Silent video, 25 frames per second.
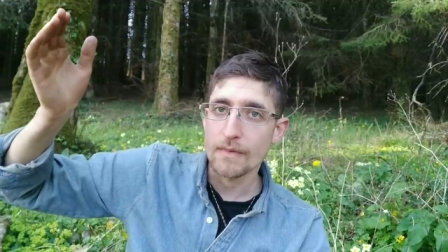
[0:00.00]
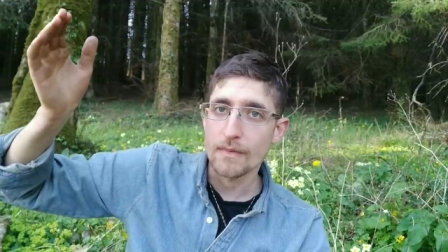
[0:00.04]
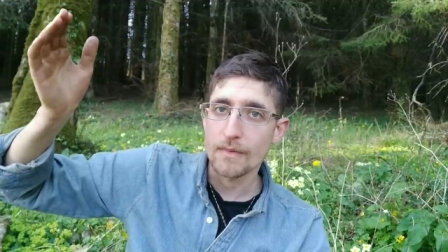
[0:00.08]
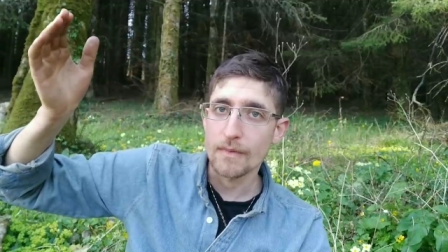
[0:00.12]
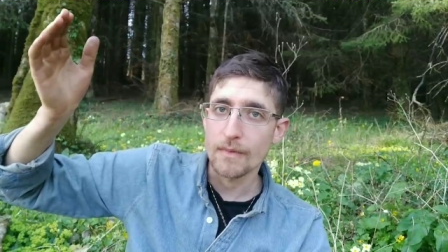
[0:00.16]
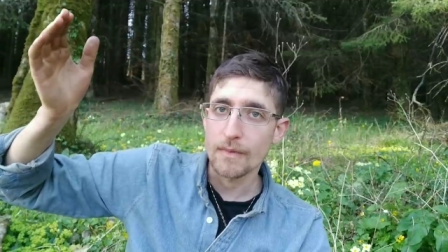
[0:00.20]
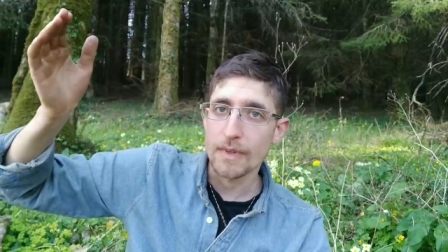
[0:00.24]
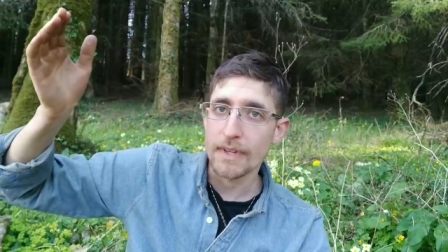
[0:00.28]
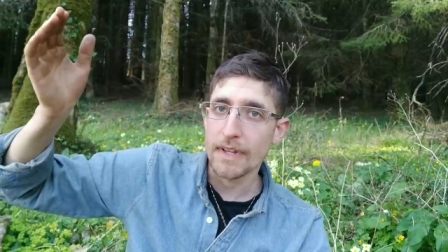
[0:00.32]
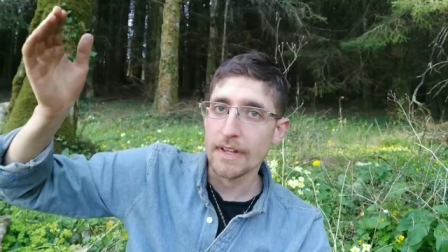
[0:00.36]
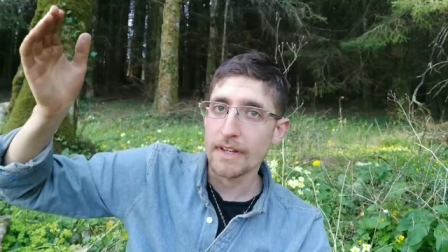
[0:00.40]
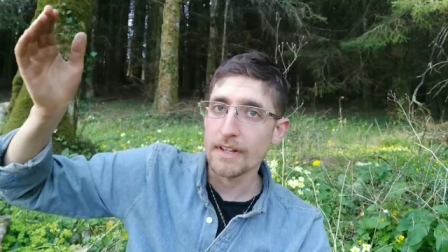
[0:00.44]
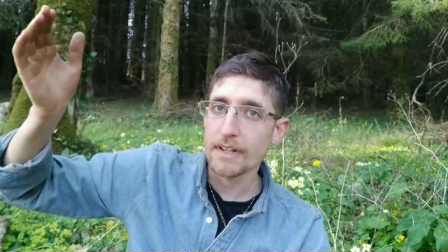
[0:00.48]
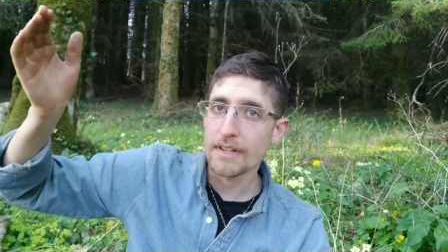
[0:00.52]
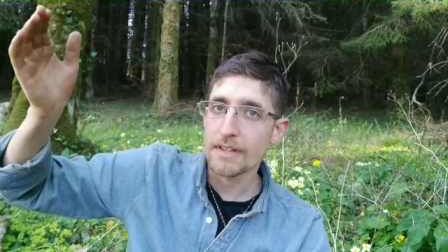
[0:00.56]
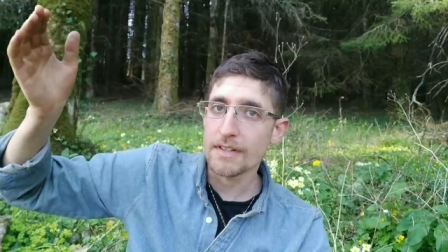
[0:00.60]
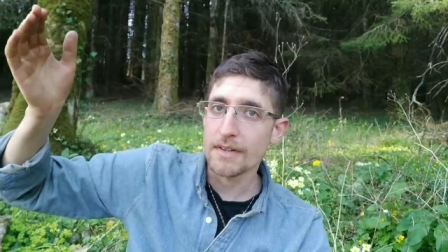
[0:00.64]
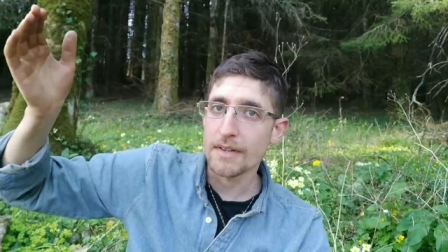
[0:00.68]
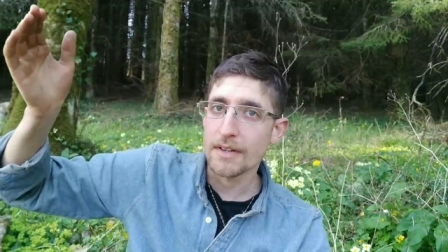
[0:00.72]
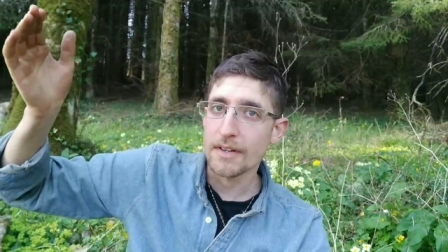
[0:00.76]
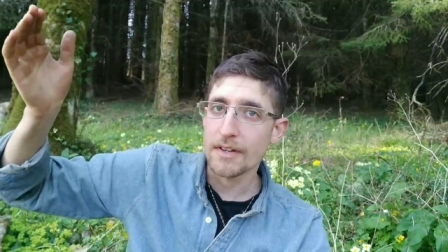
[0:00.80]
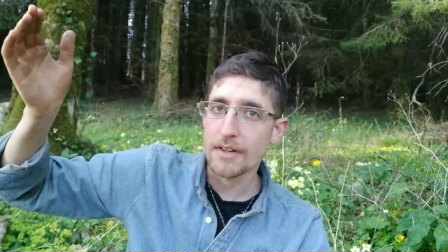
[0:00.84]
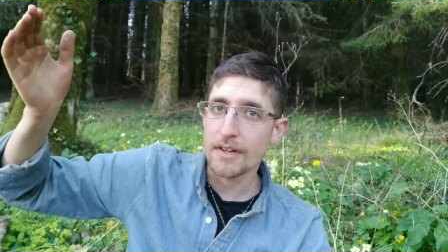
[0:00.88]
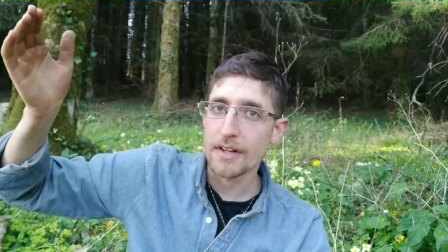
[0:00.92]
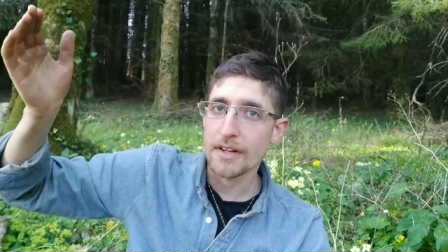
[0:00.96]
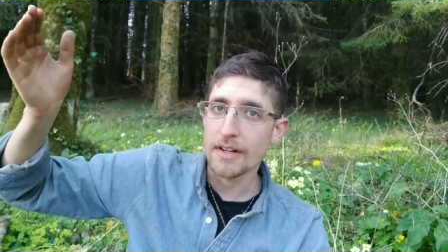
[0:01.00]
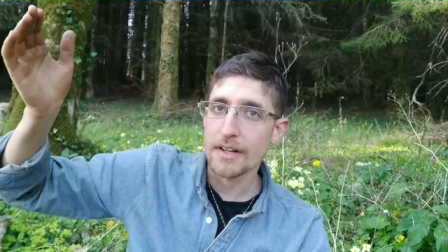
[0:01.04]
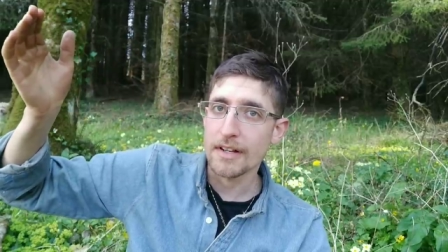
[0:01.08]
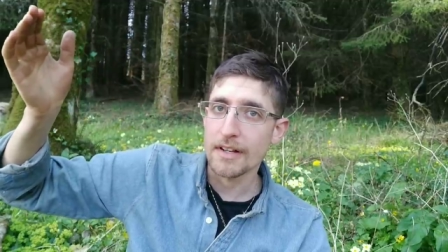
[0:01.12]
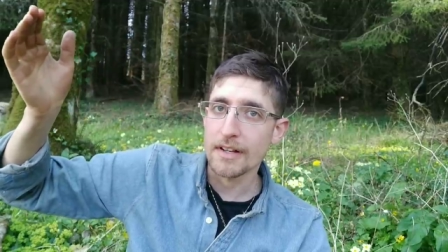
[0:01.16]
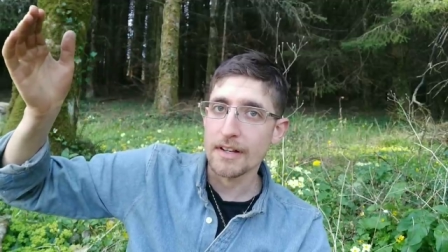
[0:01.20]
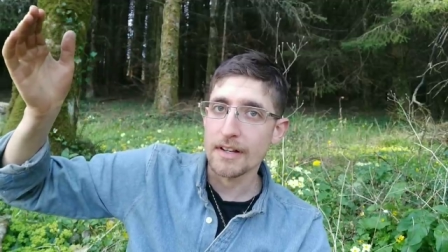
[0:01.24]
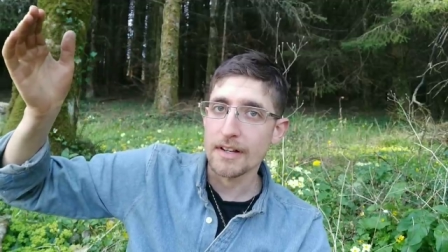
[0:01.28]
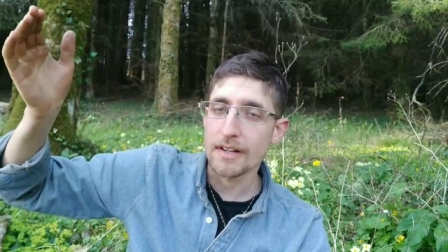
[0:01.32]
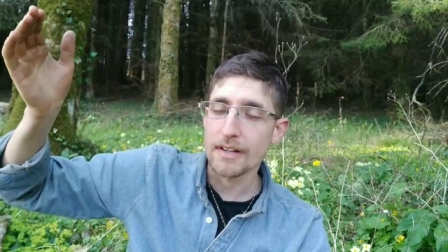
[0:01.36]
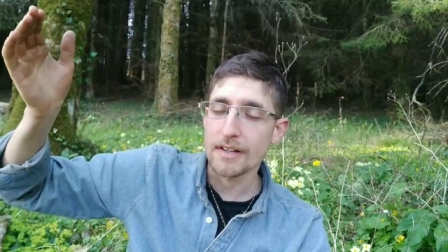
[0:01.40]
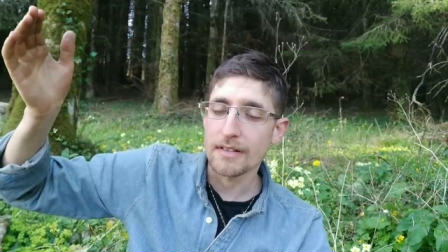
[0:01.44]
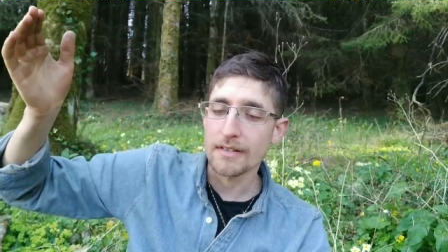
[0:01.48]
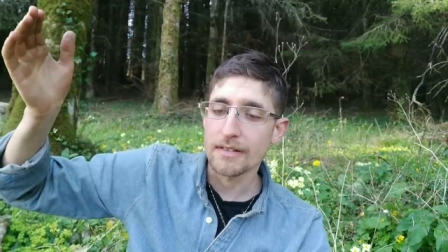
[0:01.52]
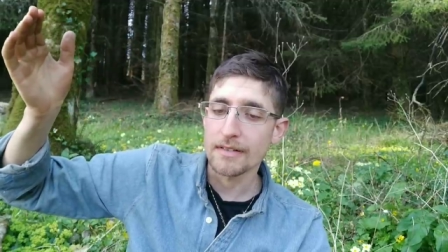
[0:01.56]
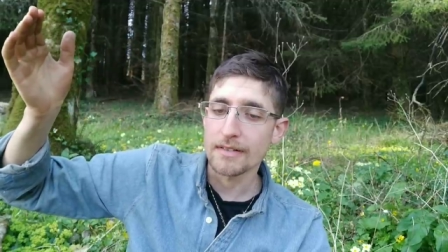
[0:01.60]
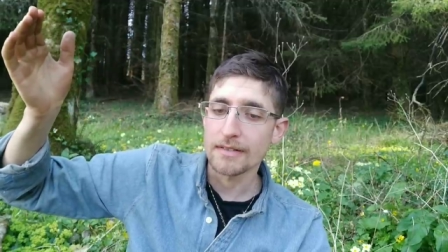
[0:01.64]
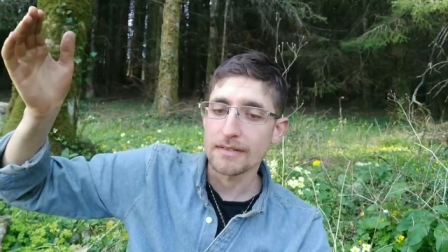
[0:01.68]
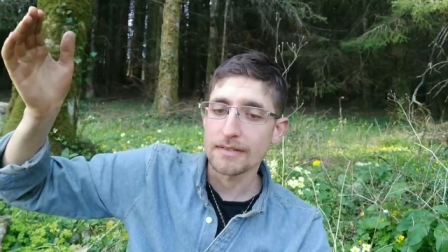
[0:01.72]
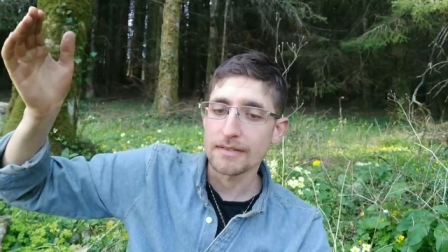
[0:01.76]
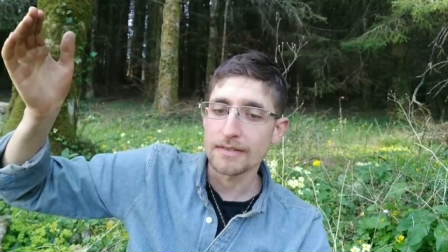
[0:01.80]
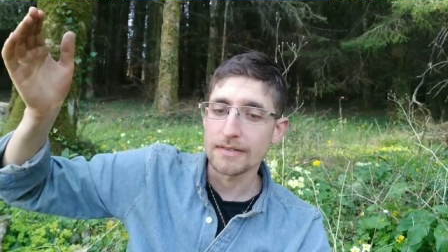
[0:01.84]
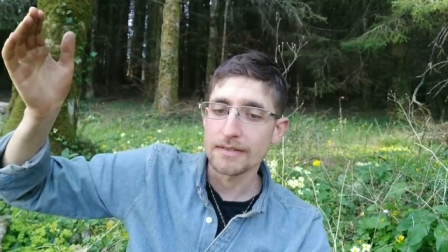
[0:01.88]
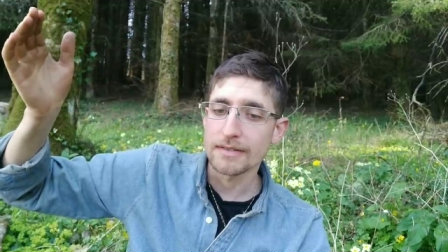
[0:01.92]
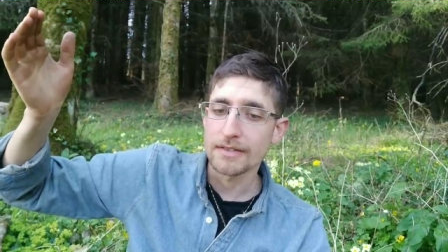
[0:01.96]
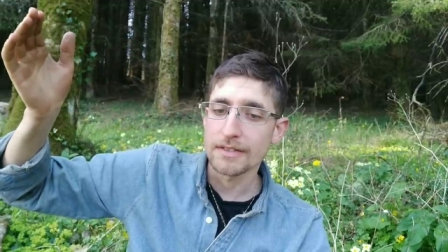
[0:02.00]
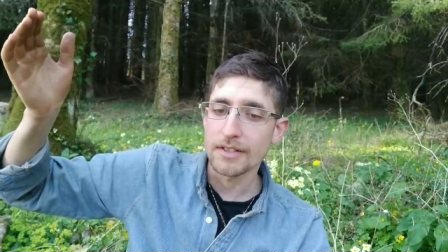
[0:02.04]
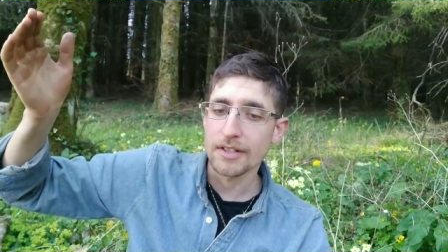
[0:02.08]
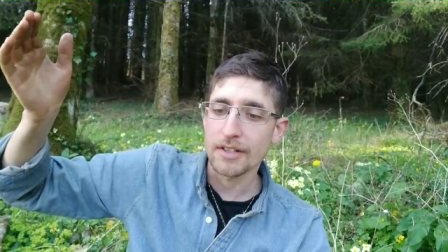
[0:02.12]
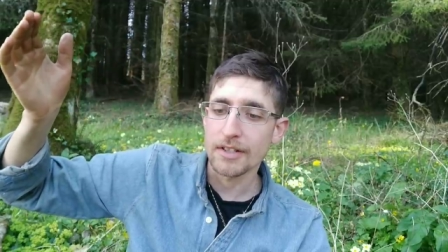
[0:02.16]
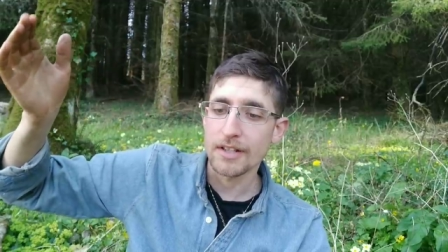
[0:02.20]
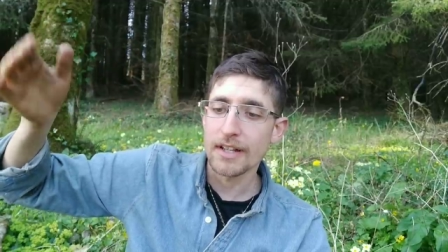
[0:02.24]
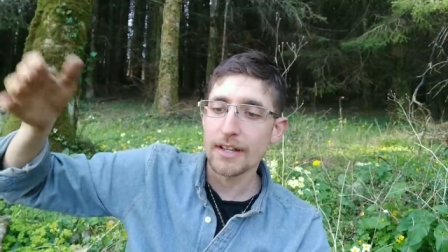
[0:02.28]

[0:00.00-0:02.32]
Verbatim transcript: well then you're you're you're